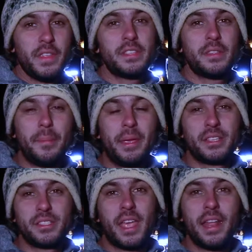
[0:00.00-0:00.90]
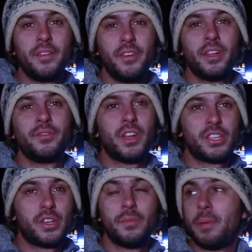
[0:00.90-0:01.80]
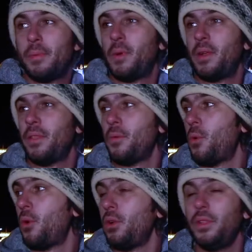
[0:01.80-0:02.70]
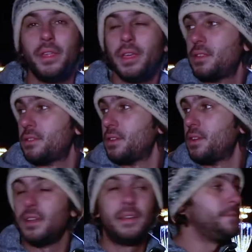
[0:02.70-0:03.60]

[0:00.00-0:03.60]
this is the biggest skating ring in Russia, maybe one in the world. It's uh,